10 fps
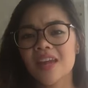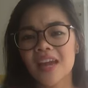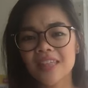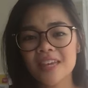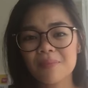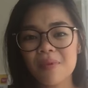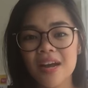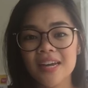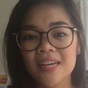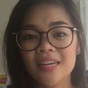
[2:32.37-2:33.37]
I think
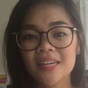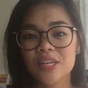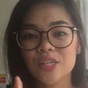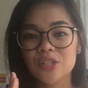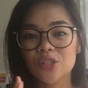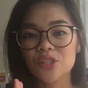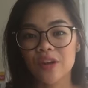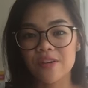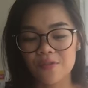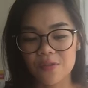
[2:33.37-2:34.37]
my
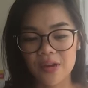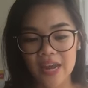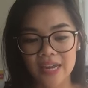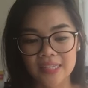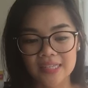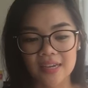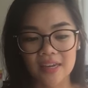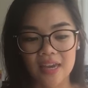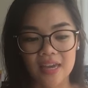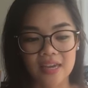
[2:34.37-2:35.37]
straightforward answer
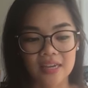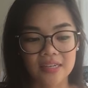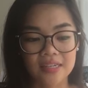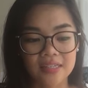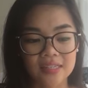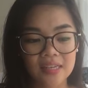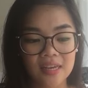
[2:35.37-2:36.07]
is,